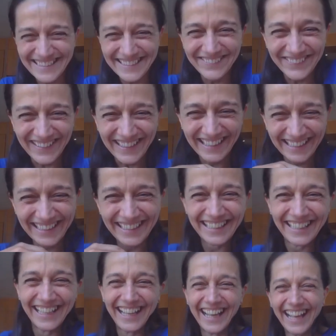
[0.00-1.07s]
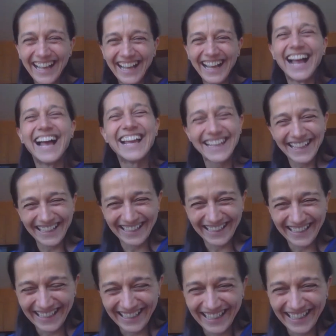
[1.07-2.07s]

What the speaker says: who sings different voices? Yes,